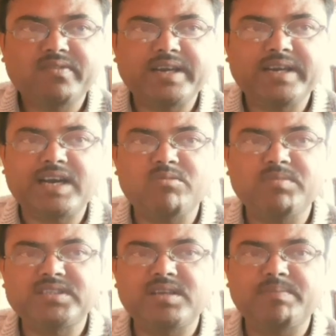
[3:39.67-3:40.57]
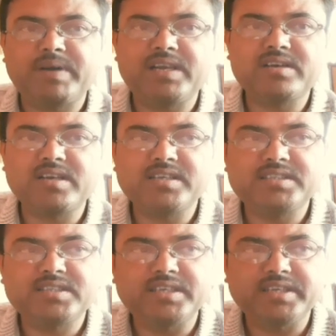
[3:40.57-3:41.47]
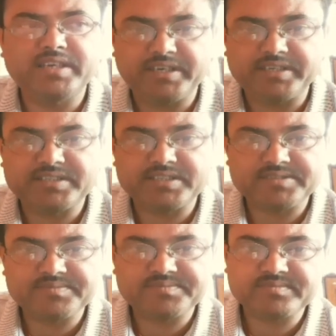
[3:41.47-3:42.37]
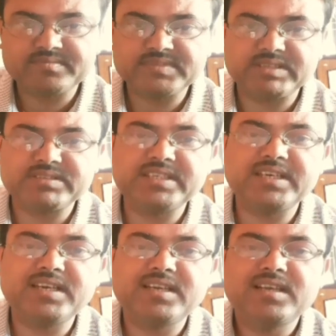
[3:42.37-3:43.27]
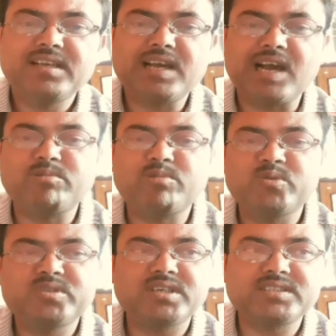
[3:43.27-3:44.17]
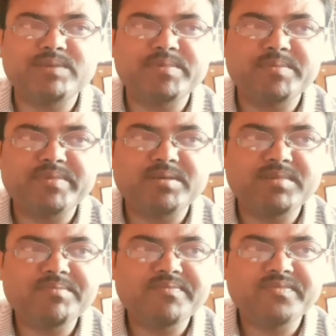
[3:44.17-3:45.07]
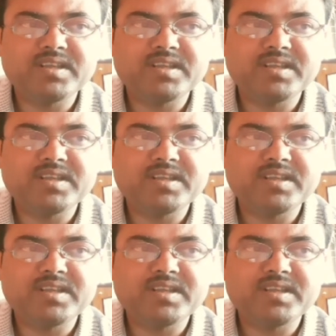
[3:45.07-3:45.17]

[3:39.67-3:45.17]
Find how much Nepali currency he needs. Now see here how to do such type of problem.